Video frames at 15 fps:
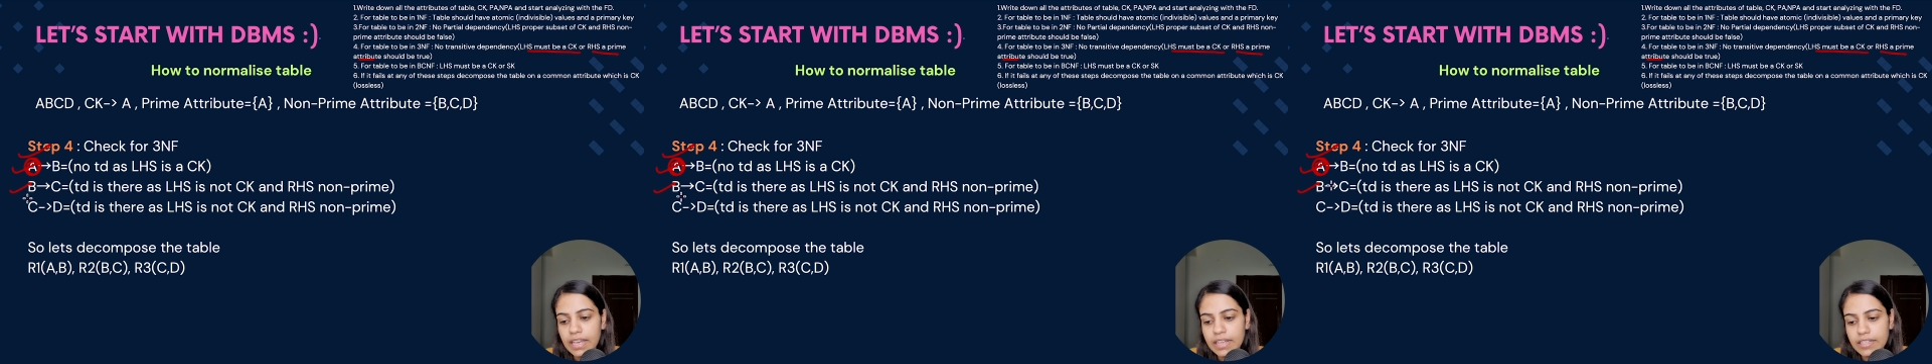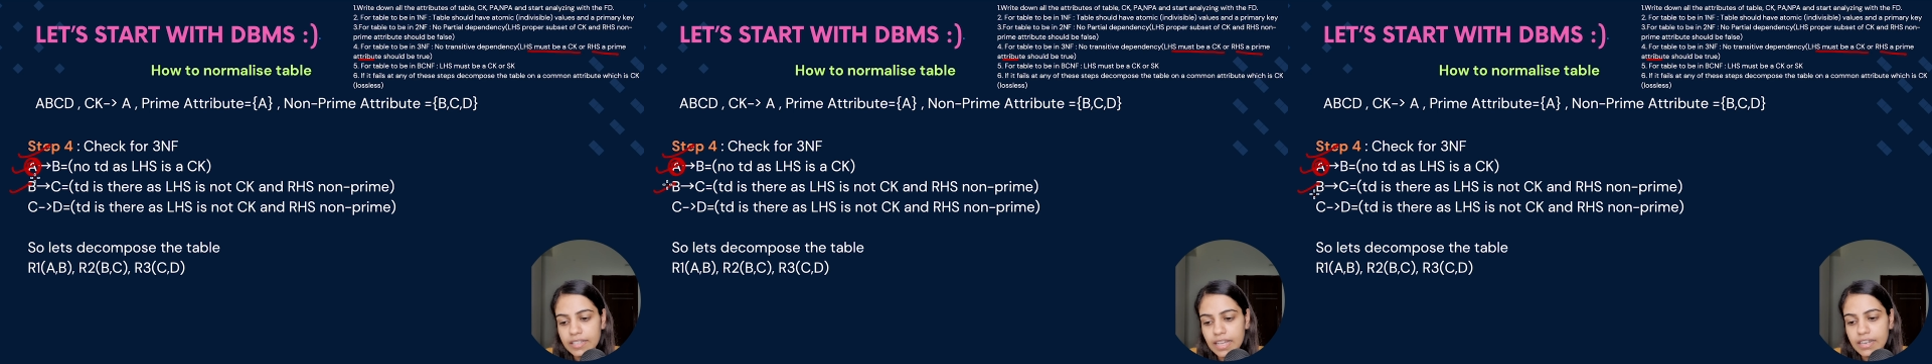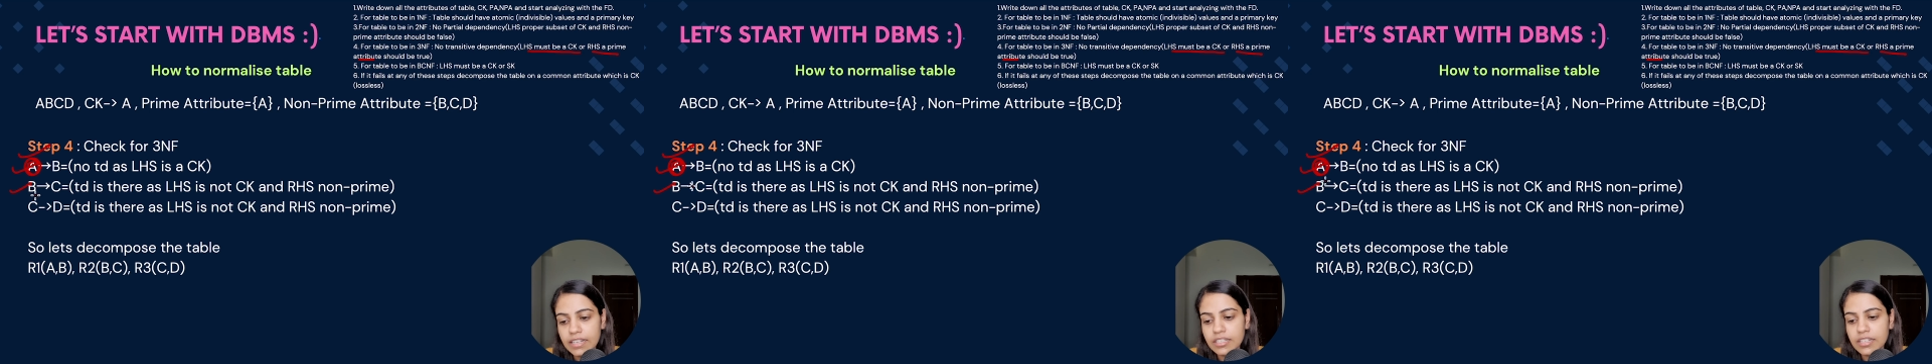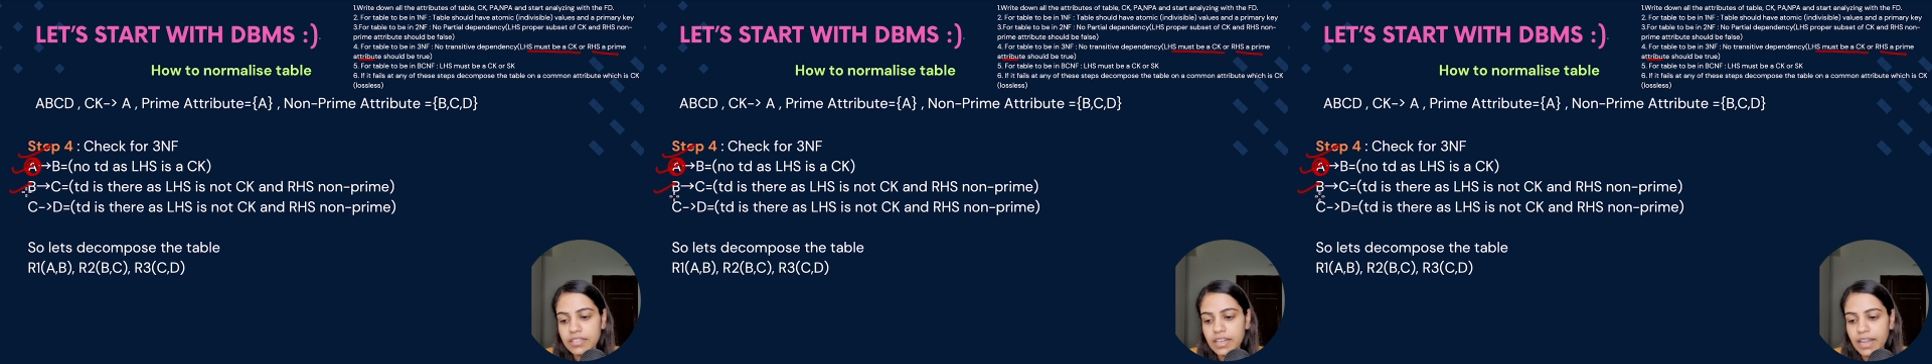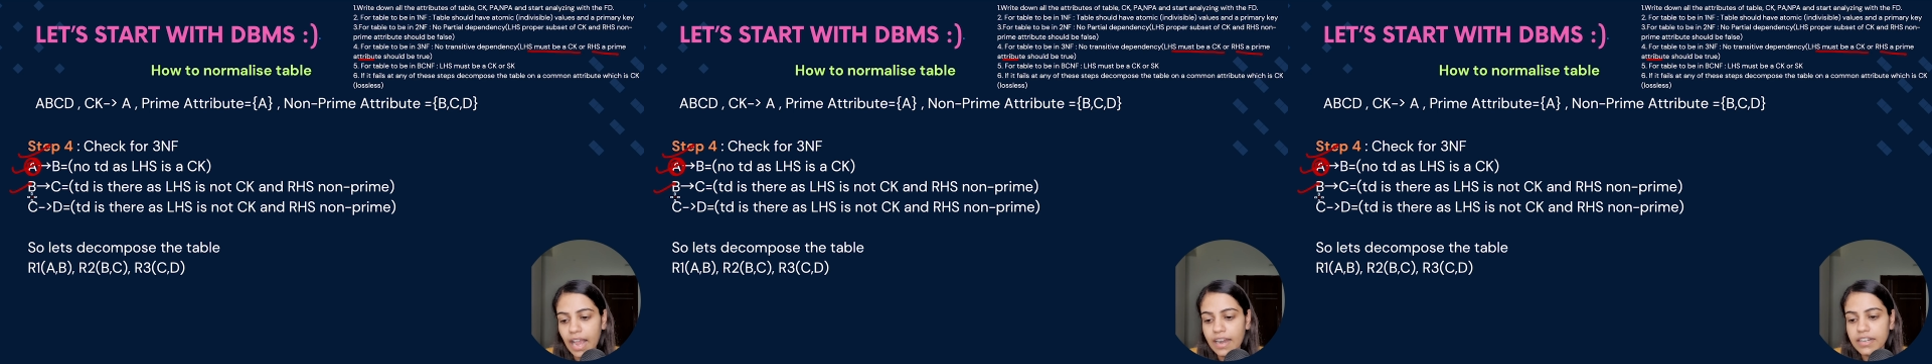is
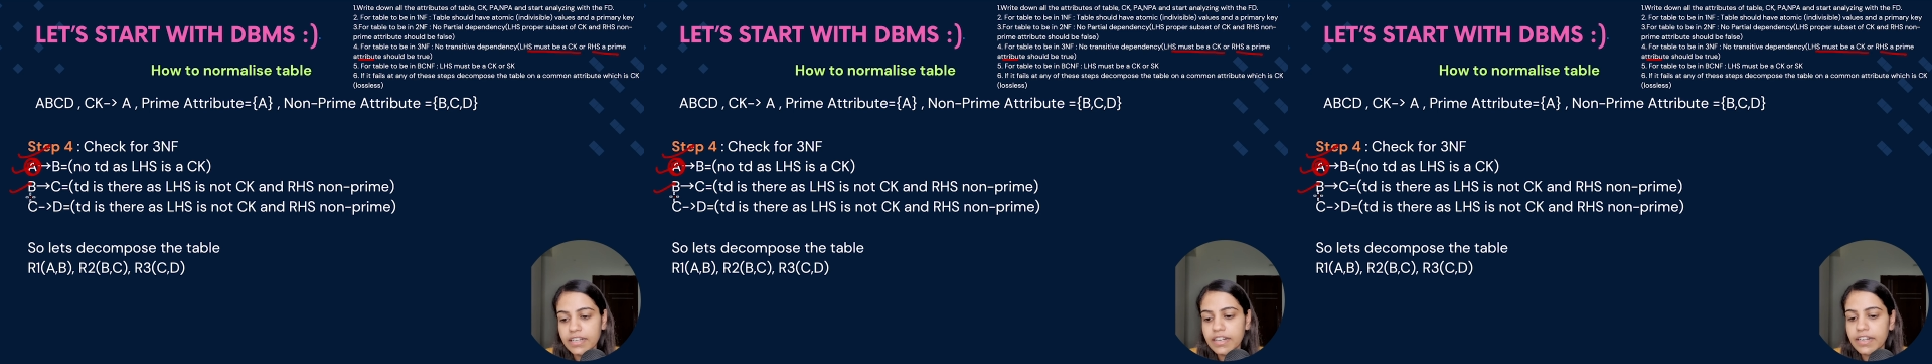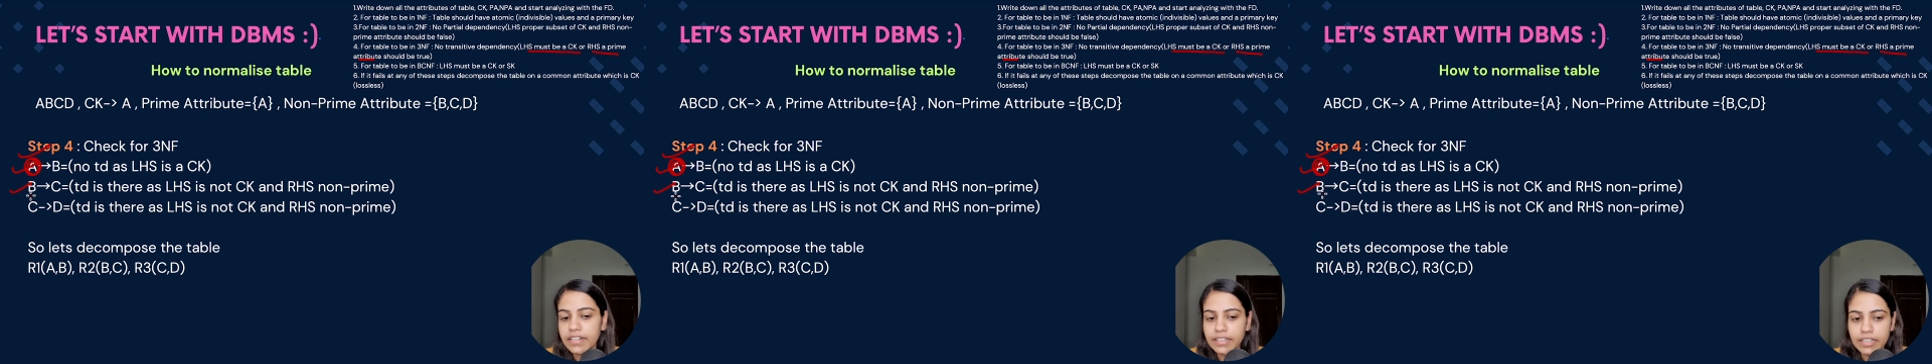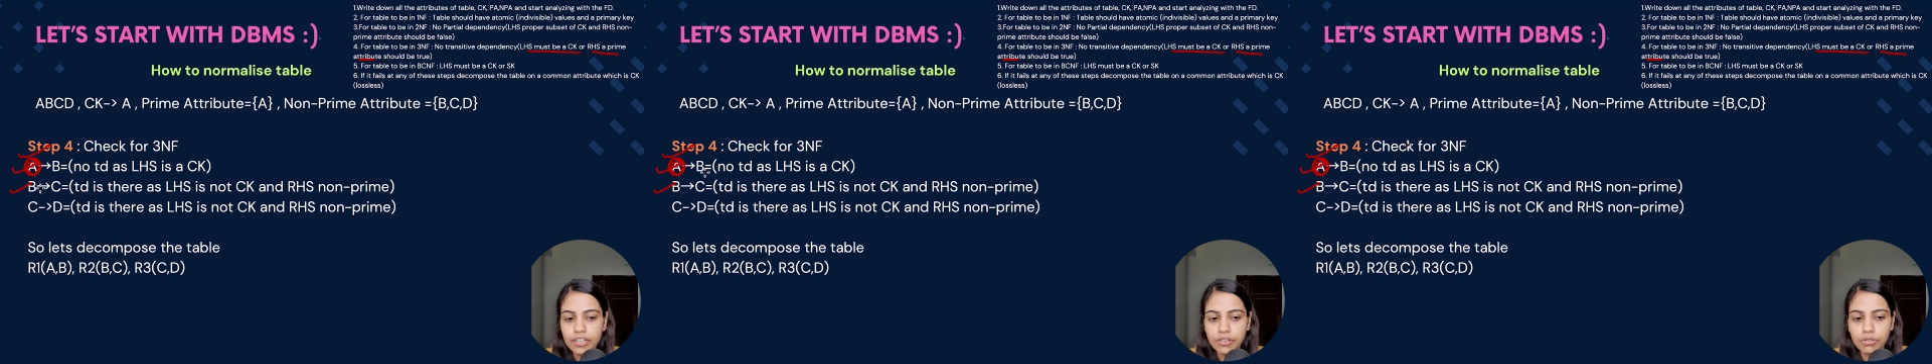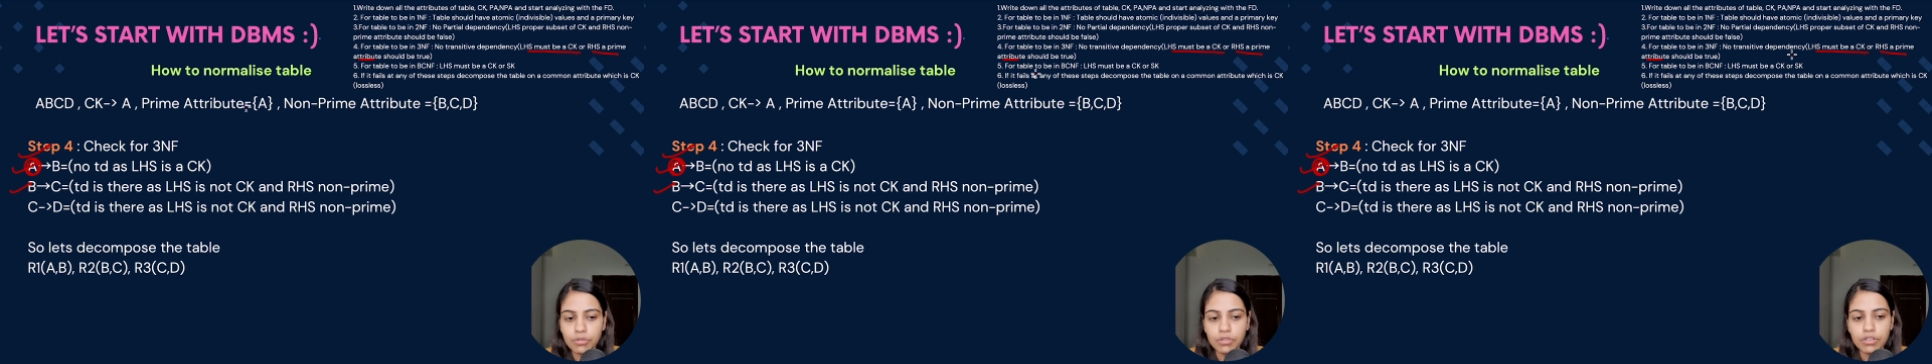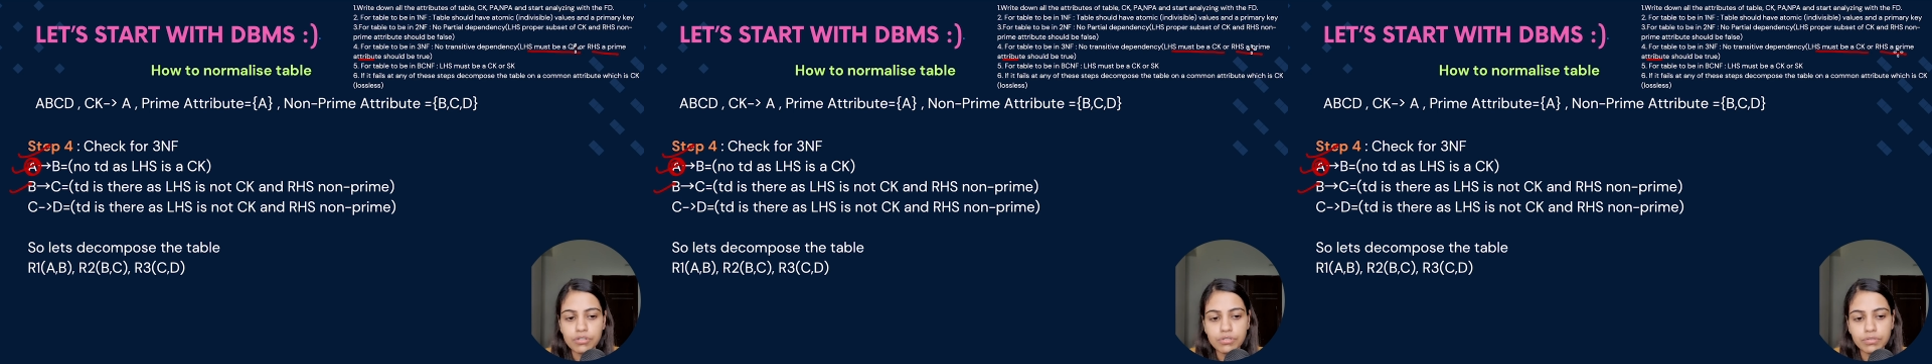LHS a candidate key? No.